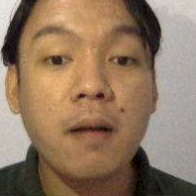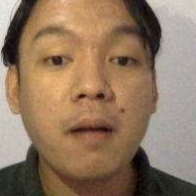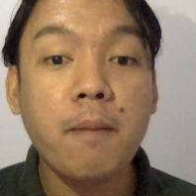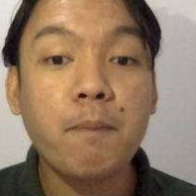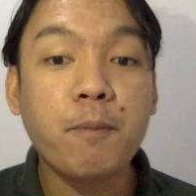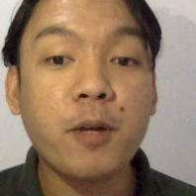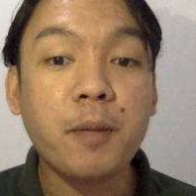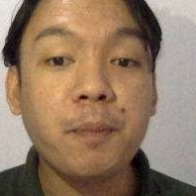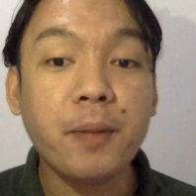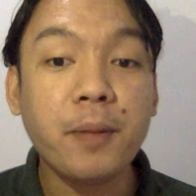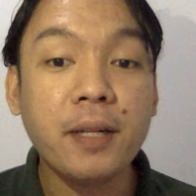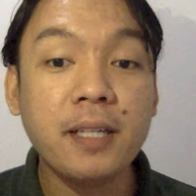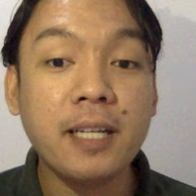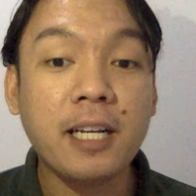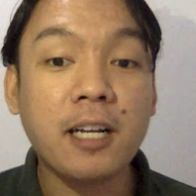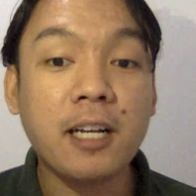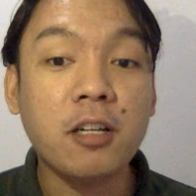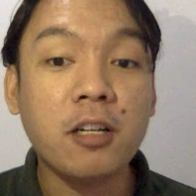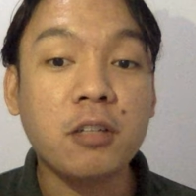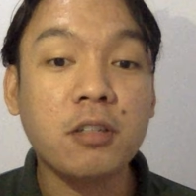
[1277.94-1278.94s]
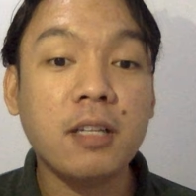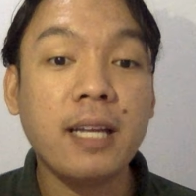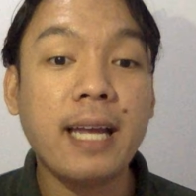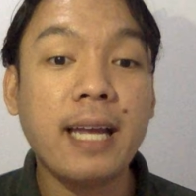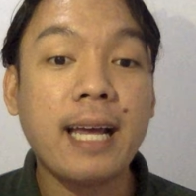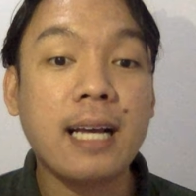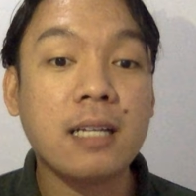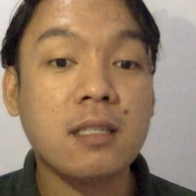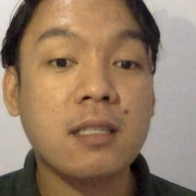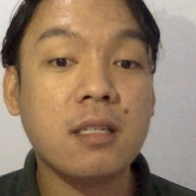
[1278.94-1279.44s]
perpendicular to the
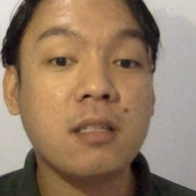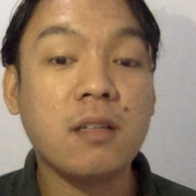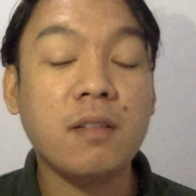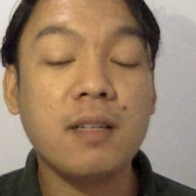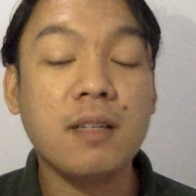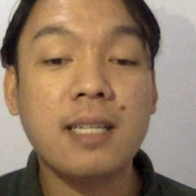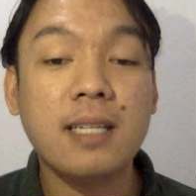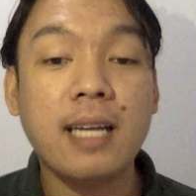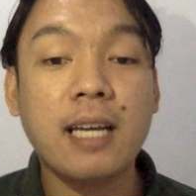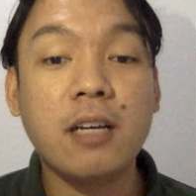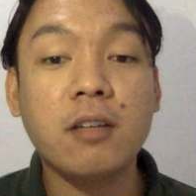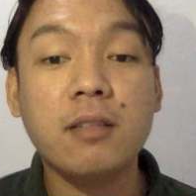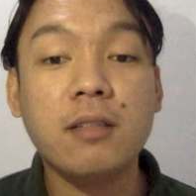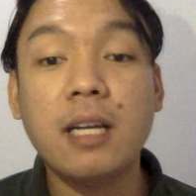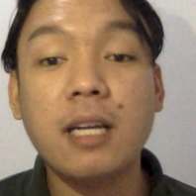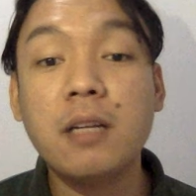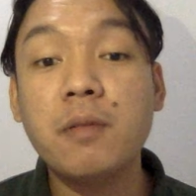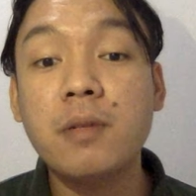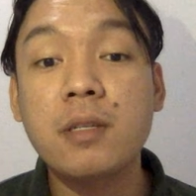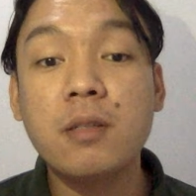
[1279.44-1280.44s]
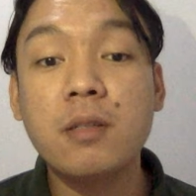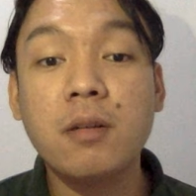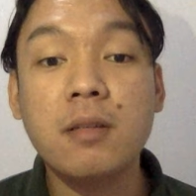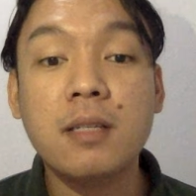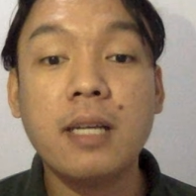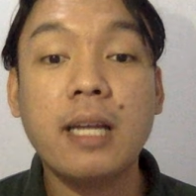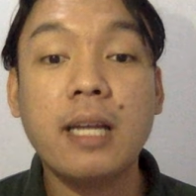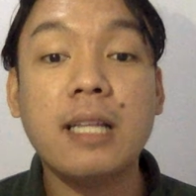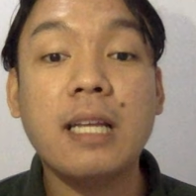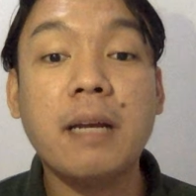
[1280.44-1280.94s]
axis of the zygote and results
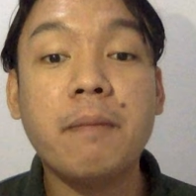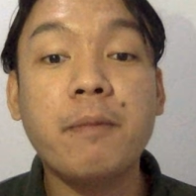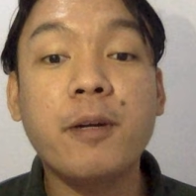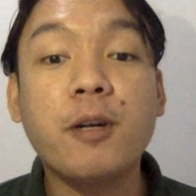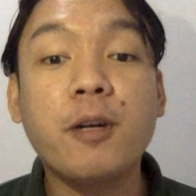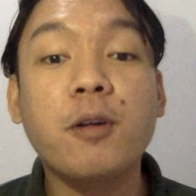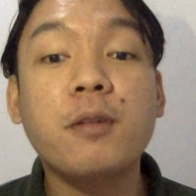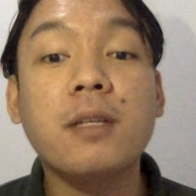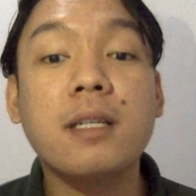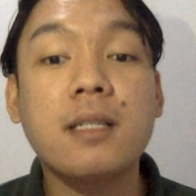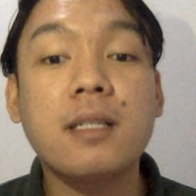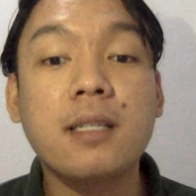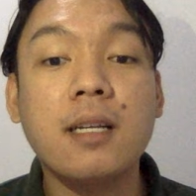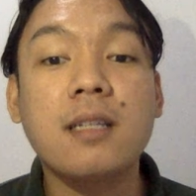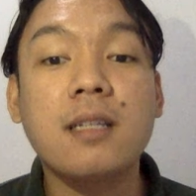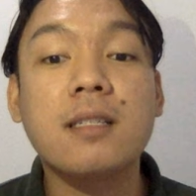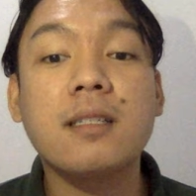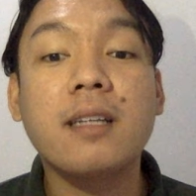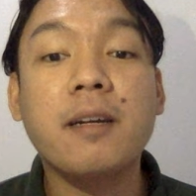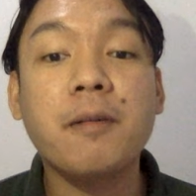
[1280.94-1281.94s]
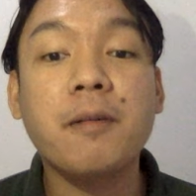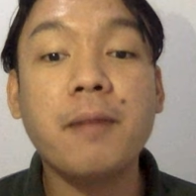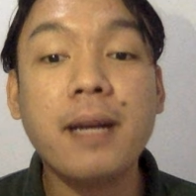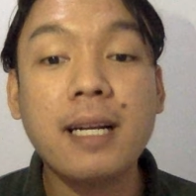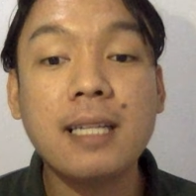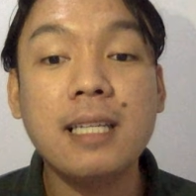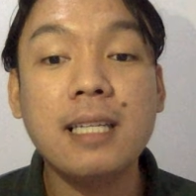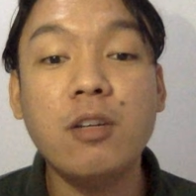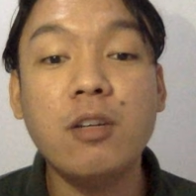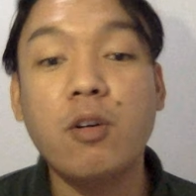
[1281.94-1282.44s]
in embryonic cells
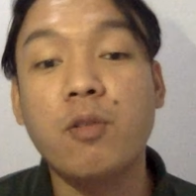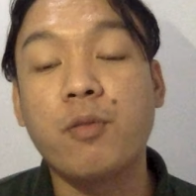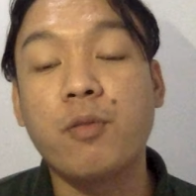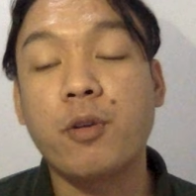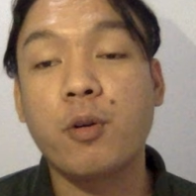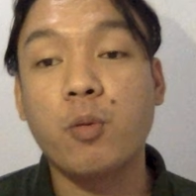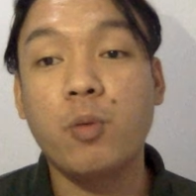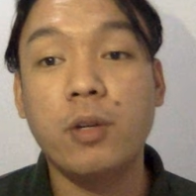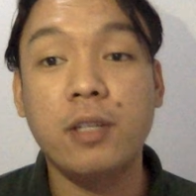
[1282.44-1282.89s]
directly over one